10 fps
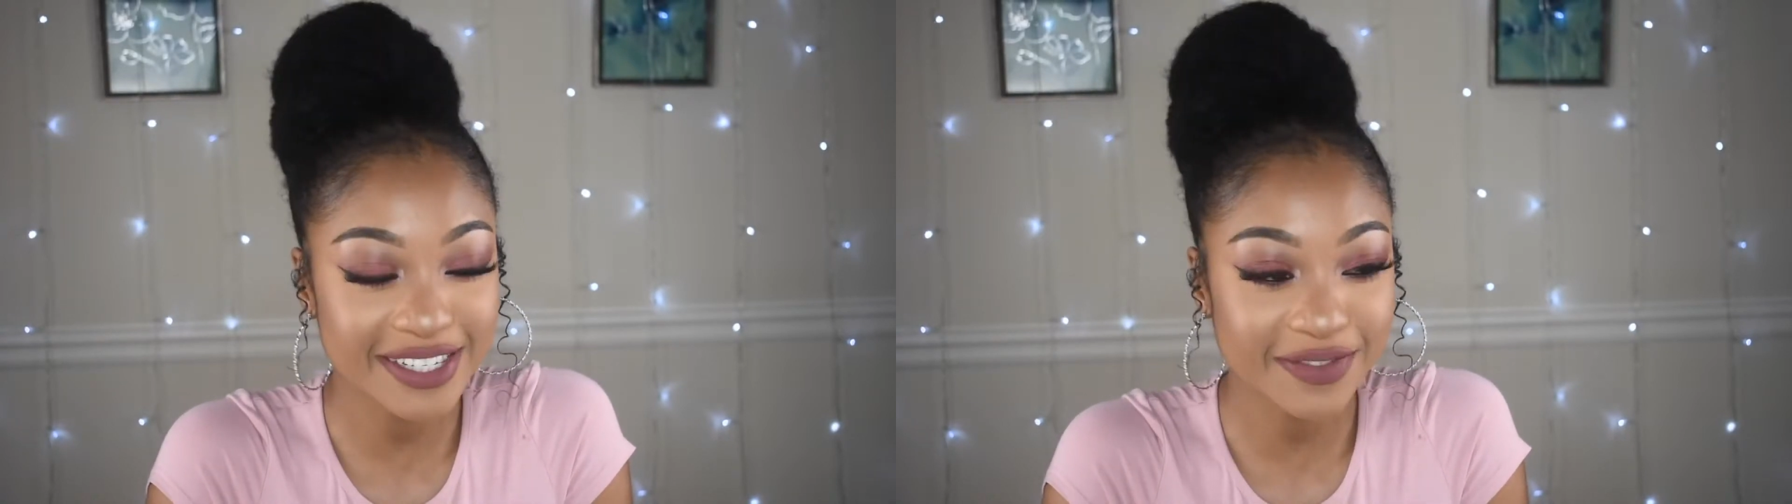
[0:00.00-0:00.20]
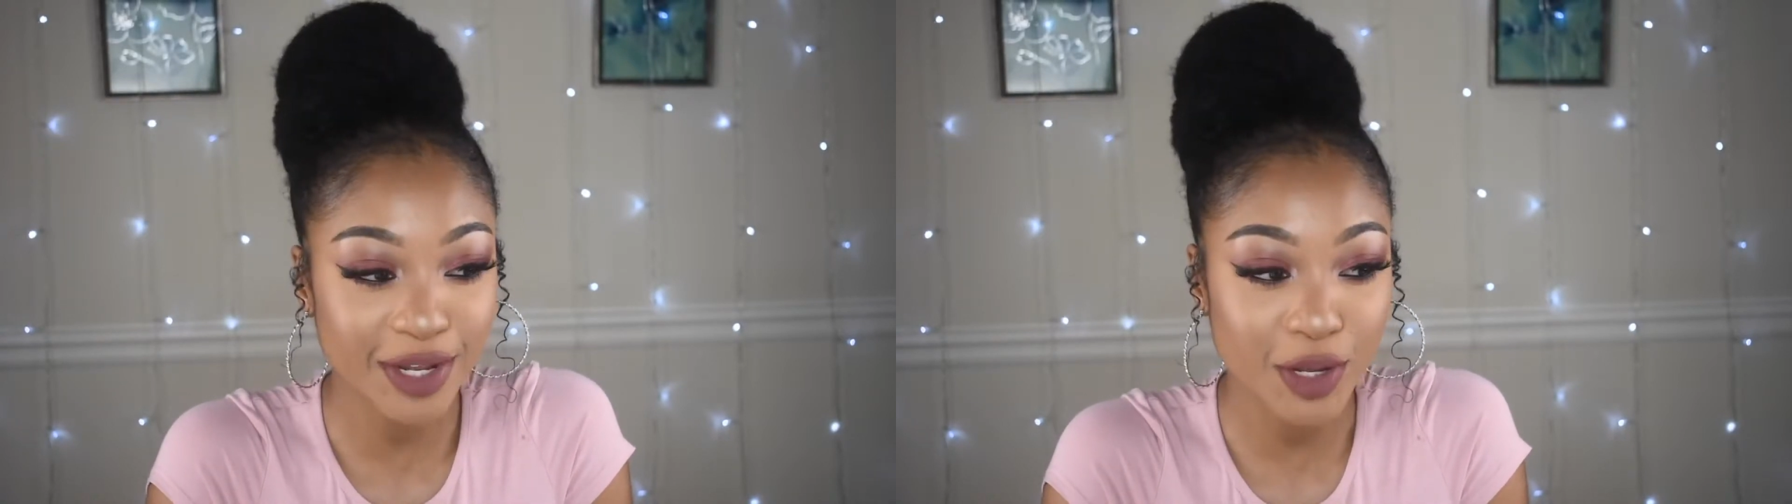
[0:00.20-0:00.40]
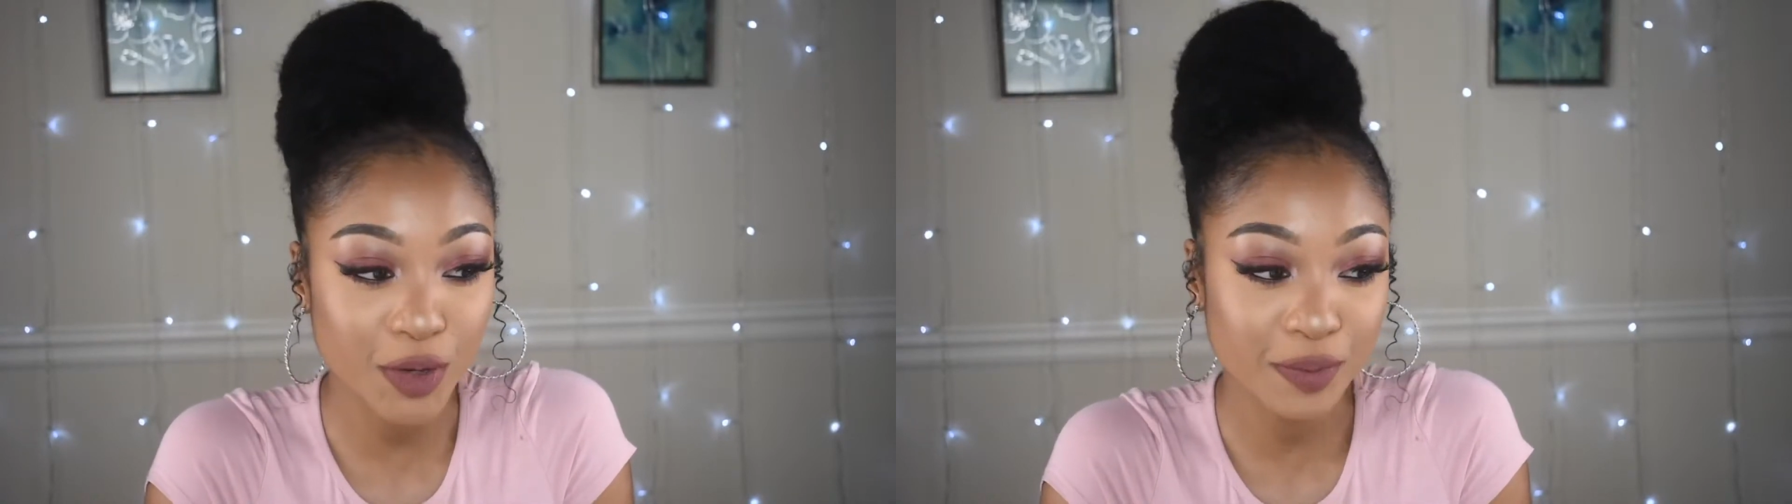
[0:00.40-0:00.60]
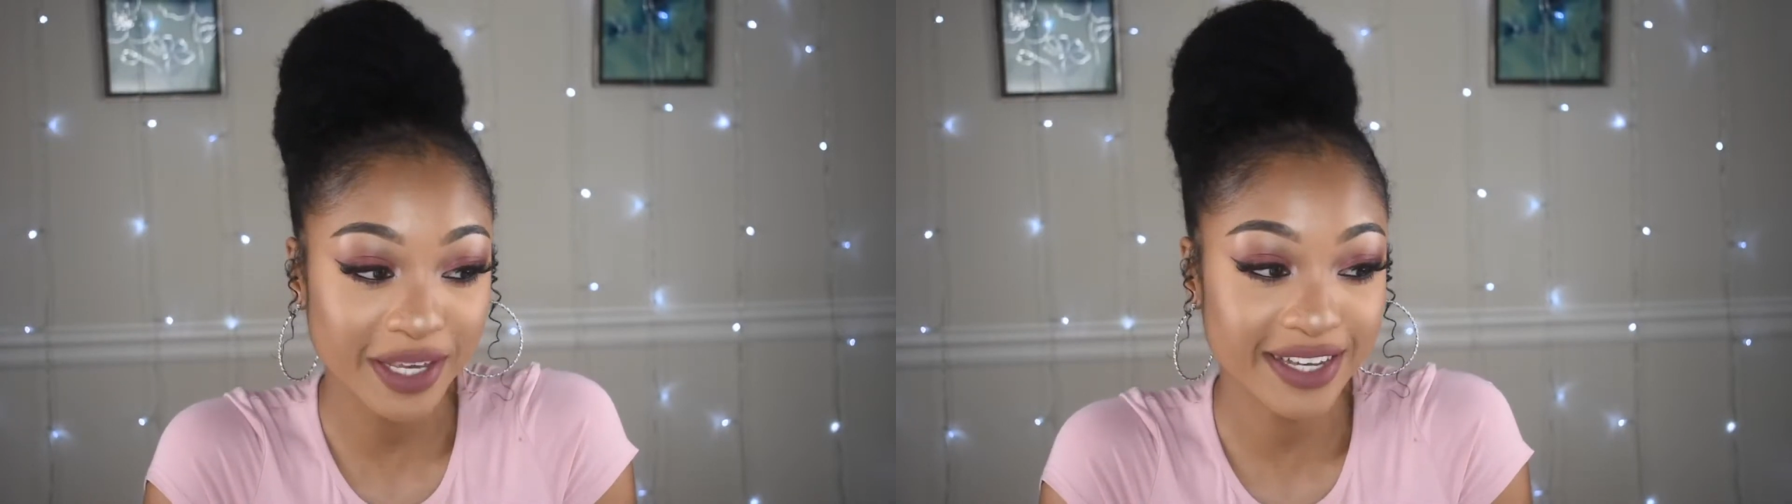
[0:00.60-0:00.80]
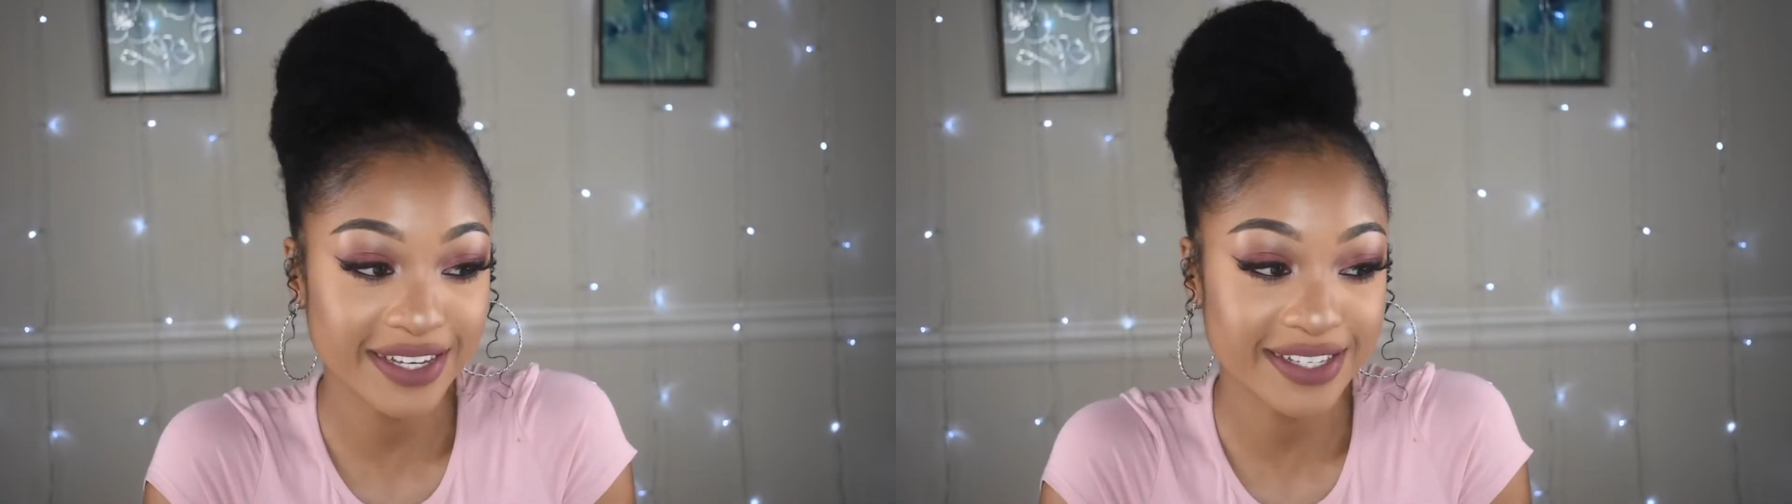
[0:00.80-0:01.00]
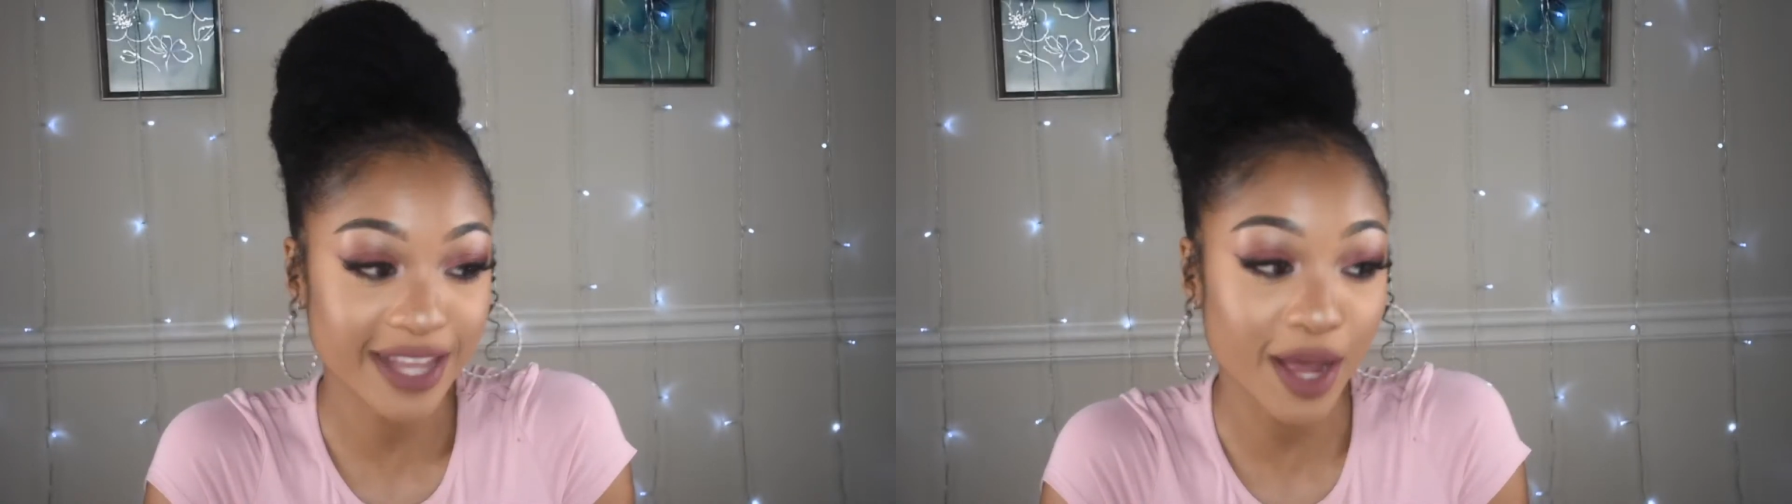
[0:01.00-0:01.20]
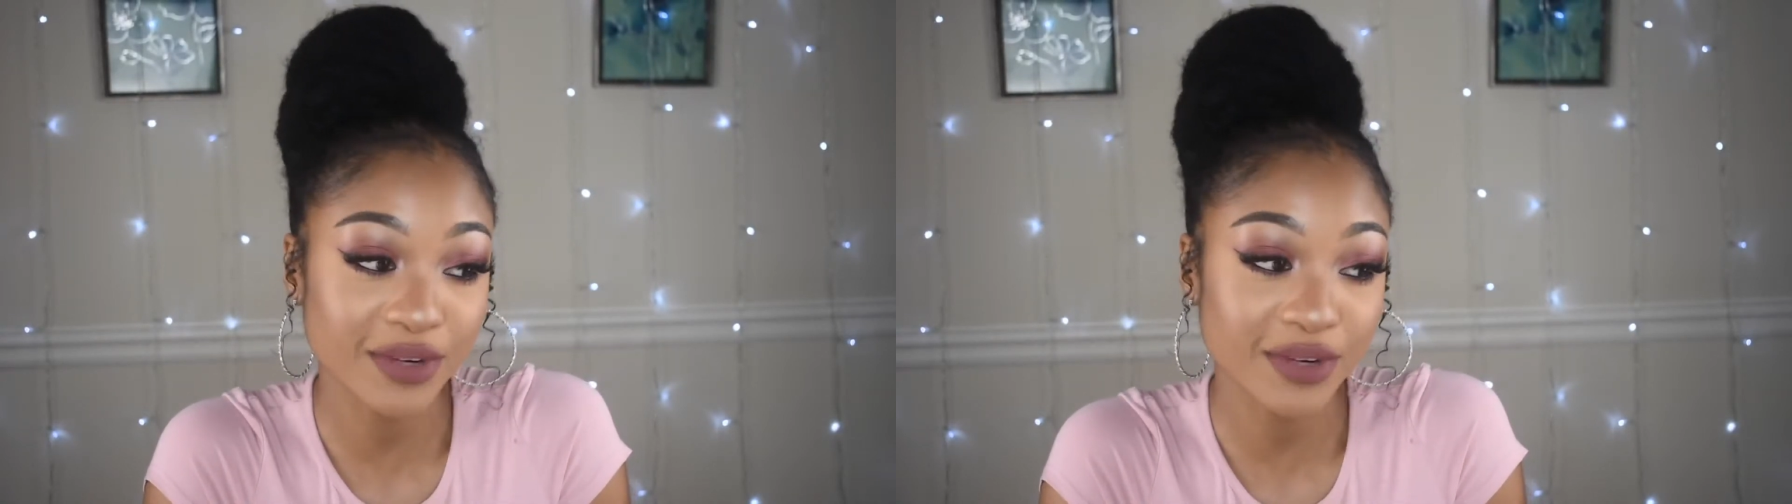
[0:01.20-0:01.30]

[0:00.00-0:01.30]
this video because